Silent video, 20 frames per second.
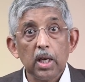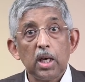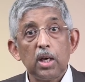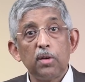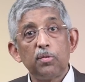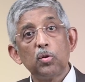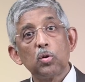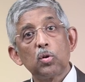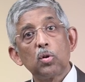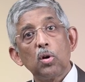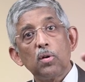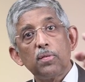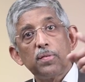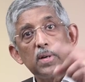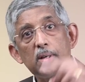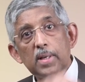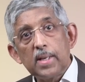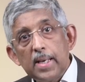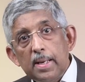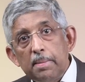If you go
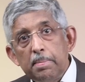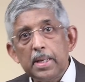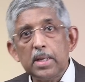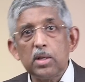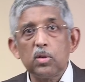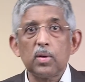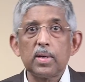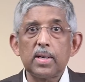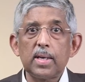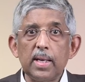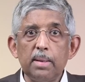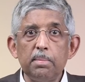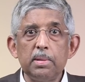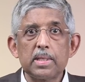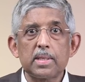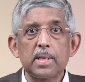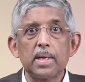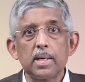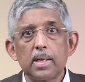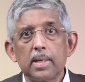for T B to a T B
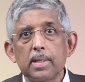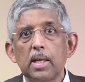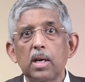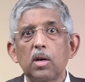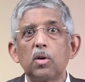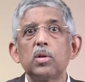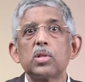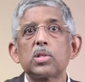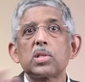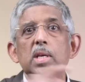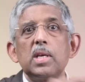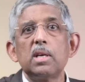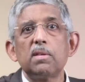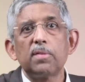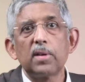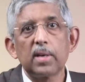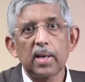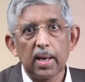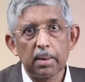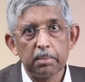center, they are going to screen
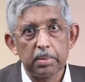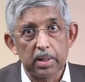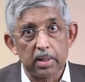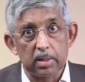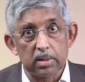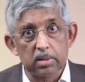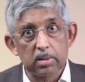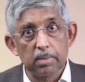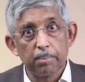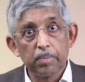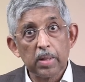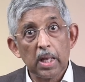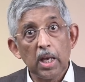for diabetes.